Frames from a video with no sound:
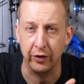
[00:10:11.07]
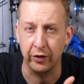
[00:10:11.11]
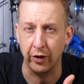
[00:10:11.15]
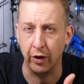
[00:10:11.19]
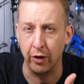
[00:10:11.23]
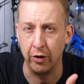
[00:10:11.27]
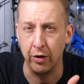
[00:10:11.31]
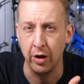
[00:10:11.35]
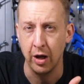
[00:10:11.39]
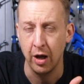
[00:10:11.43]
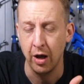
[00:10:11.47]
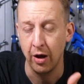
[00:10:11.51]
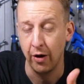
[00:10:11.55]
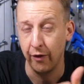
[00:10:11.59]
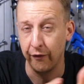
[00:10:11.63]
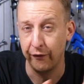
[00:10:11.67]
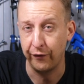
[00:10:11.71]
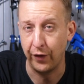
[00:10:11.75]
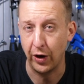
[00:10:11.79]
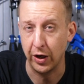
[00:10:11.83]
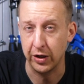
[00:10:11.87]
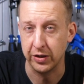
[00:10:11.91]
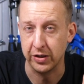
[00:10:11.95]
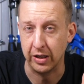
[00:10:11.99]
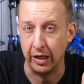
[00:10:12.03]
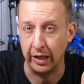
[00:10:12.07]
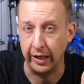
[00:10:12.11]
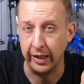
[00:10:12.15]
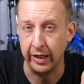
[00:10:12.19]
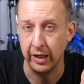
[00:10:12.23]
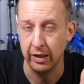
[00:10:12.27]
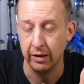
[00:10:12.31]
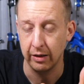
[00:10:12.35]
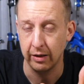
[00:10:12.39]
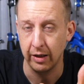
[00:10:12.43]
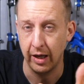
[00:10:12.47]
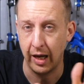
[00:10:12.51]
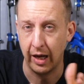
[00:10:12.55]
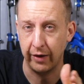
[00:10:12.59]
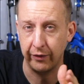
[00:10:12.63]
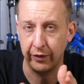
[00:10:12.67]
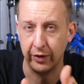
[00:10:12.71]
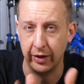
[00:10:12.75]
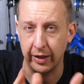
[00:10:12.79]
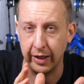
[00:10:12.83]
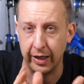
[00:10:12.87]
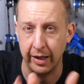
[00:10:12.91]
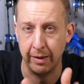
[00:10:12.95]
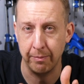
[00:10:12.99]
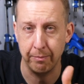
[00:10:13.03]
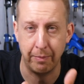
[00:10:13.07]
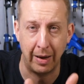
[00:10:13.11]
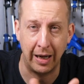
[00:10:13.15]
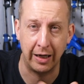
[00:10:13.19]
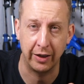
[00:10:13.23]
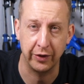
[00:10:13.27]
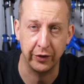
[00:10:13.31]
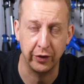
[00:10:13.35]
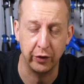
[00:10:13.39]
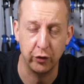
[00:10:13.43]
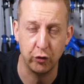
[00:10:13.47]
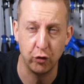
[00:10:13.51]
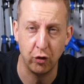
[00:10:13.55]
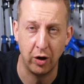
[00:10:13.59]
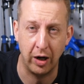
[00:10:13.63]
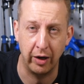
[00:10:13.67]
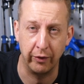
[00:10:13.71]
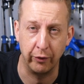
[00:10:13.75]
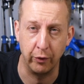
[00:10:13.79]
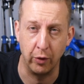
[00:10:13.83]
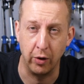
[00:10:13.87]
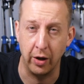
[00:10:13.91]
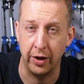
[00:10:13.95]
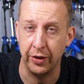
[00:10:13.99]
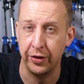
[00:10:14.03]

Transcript: So firstly, having an imbalance of travel,